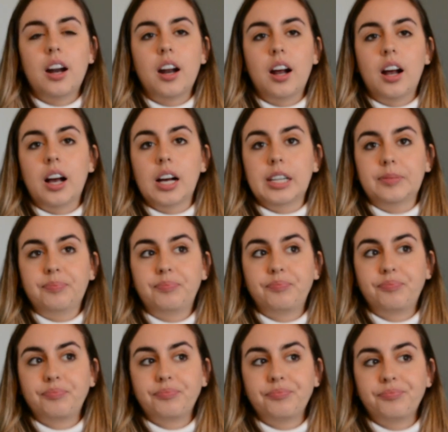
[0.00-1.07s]
I
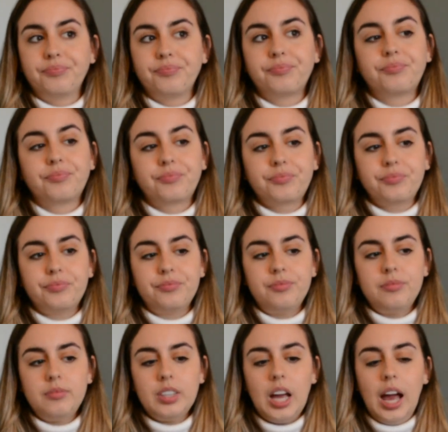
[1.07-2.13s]

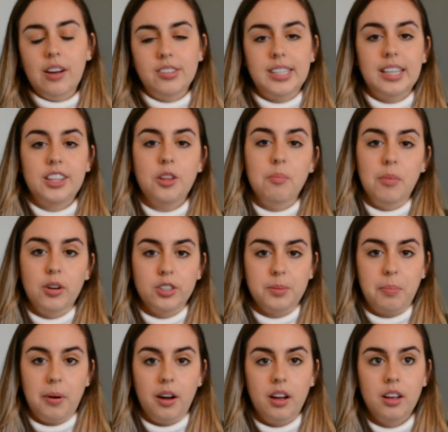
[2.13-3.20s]
would say like for
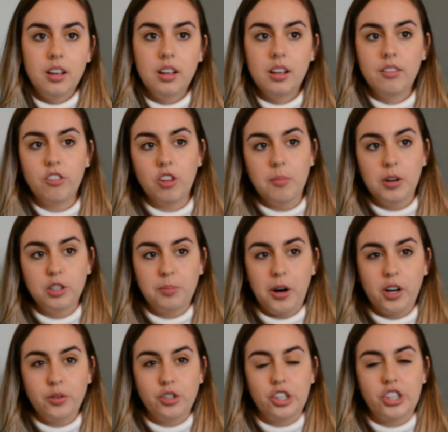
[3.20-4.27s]
the most
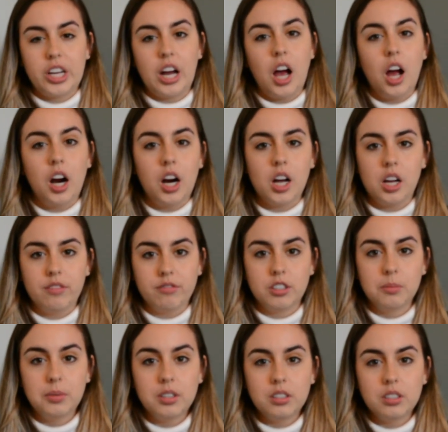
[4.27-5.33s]
part, it's just like
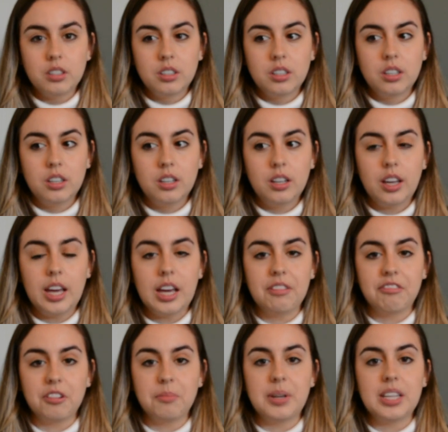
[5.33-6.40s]
uncomfortable. And
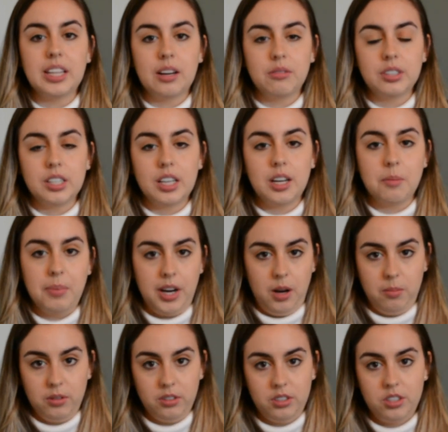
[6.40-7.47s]
for me, that was like
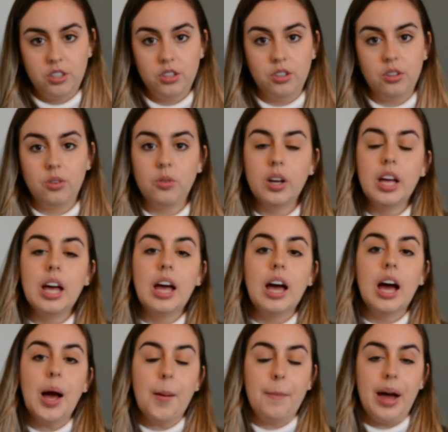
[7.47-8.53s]
comparable to
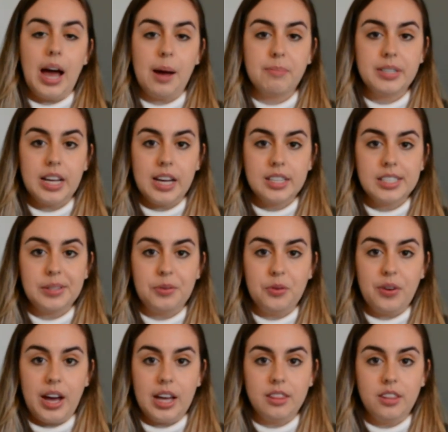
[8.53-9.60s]
a pap test, if you've
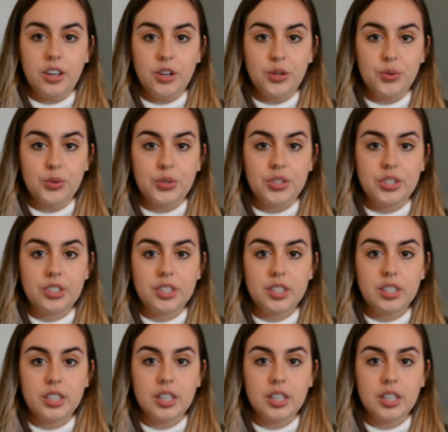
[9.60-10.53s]
had those.